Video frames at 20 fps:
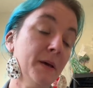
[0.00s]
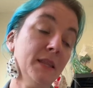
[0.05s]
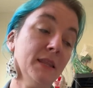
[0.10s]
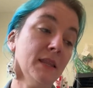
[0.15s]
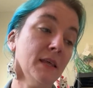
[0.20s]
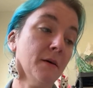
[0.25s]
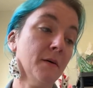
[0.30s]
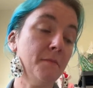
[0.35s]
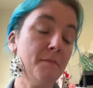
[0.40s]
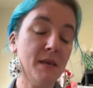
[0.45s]

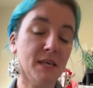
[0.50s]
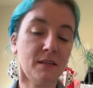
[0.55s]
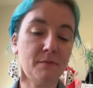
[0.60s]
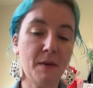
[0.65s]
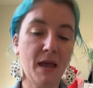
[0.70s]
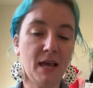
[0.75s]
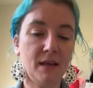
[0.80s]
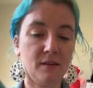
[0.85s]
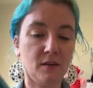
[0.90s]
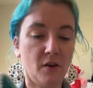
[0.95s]
But the
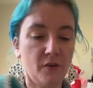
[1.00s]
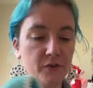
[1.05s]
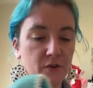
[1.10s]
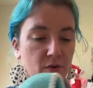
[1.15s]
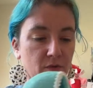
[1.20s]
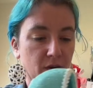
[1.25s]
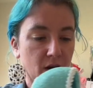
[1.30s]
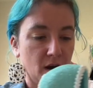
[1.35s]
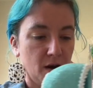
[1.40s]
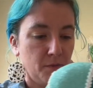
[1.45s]
Miss May is
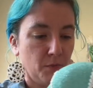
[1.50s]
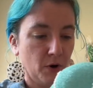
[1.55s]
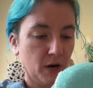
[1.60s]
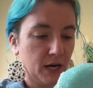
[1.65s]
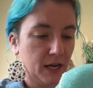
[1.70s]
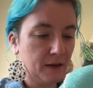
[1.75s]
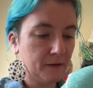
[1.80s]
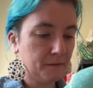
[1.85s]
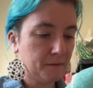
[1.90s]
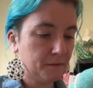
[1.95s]
also very
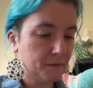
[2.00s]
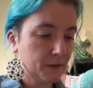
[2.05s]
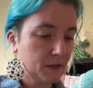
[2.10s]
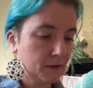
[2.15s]
pretty.